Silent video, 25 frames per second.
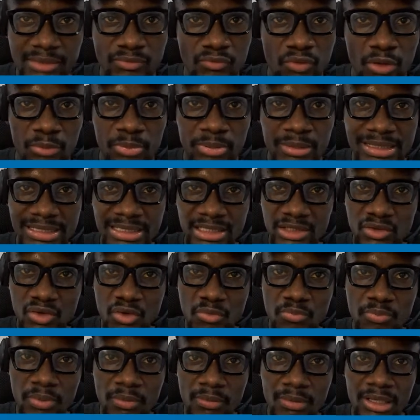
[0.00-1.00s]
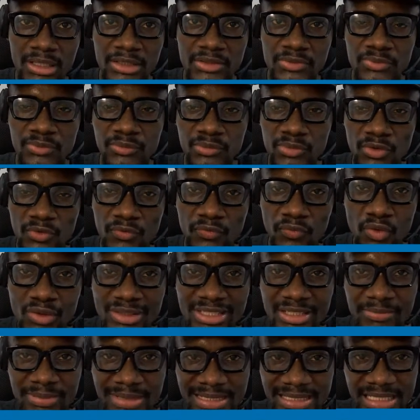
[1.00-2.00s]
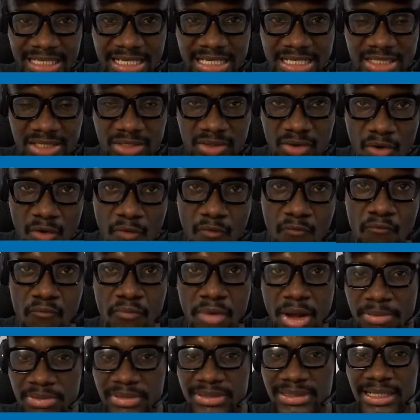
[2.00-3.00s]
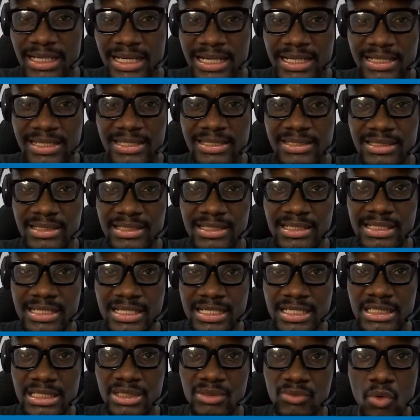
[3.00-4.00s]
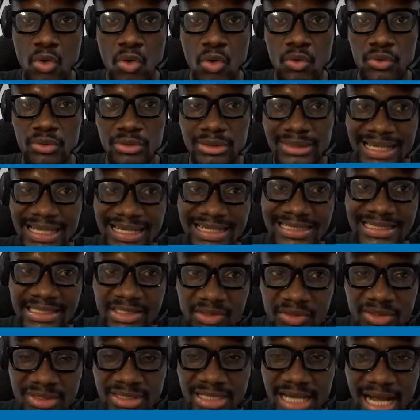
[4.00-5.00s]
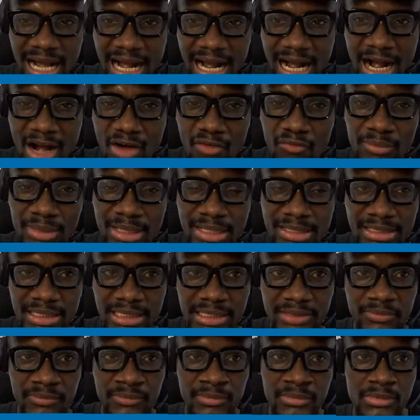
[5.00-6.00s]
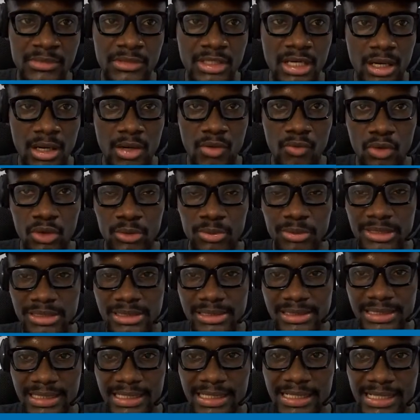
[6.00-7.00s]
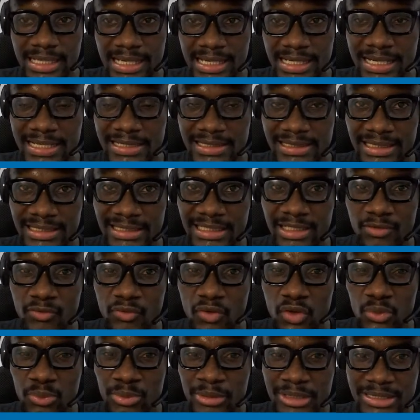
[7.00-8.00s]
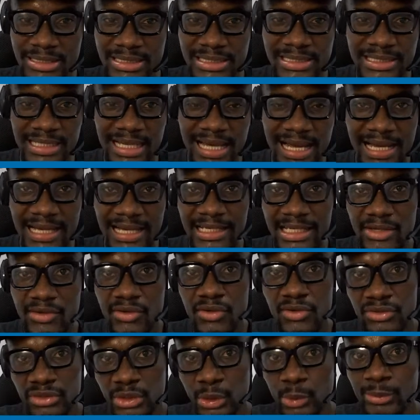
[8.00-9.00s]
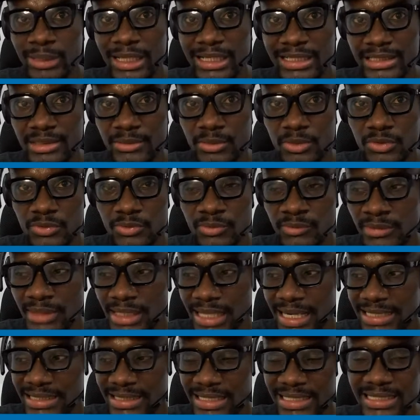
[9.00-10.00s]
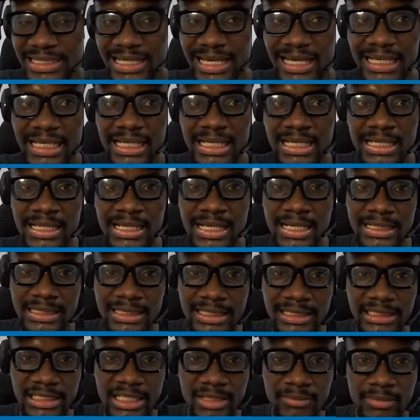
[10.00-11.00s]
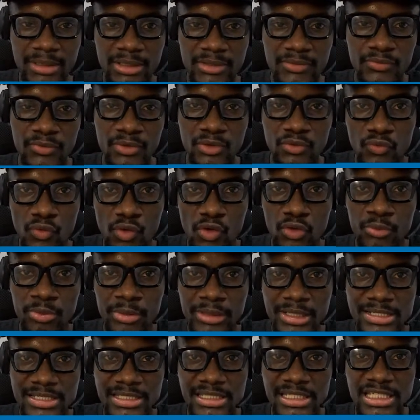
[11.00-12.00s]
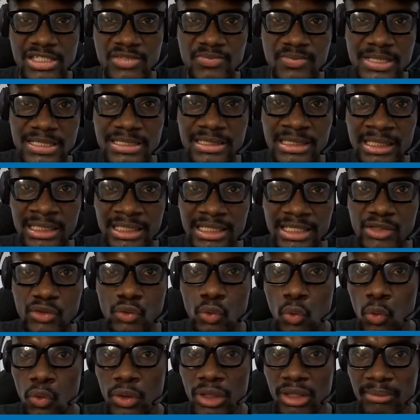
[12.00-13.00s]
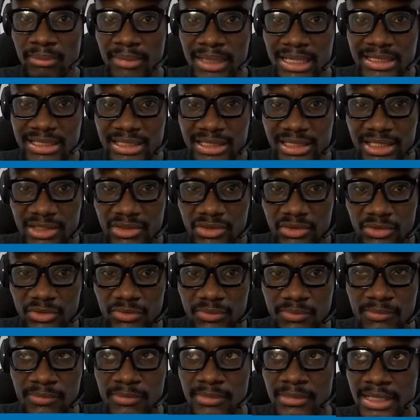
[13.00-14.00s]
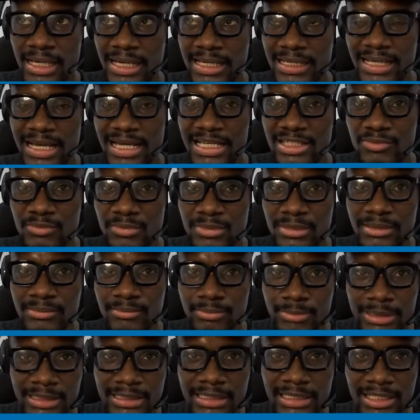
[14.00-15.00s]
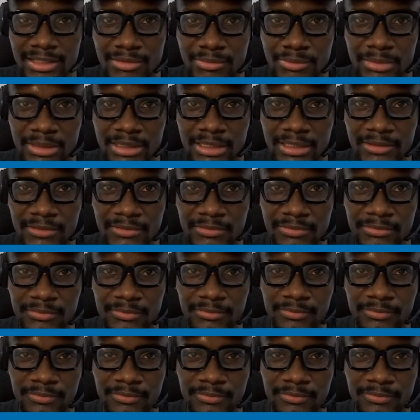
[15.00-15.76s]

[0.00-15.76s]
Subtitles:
WordPress alone powers 40% of websites in the world. That's just how amazing WordPress is. And again, I said that WordPress is highly customizable. I said that the limit with WordPress is basically your imagination, and that's basically me